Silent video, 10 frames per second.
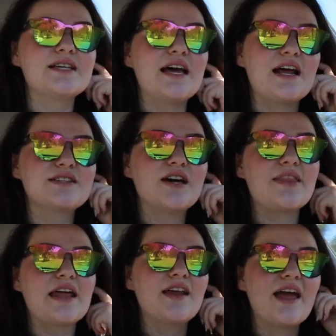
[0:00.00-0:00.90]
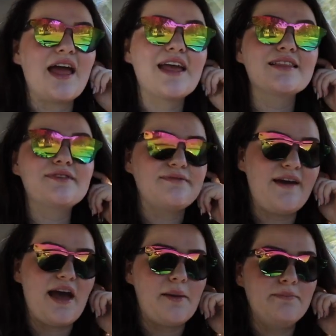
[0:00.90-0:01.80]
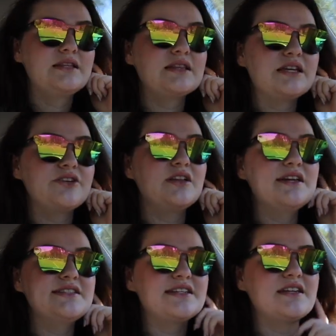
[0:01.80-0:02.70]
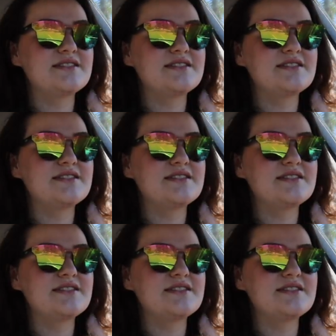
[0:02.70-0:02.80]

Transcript: and I saw that Haley Pham literally did a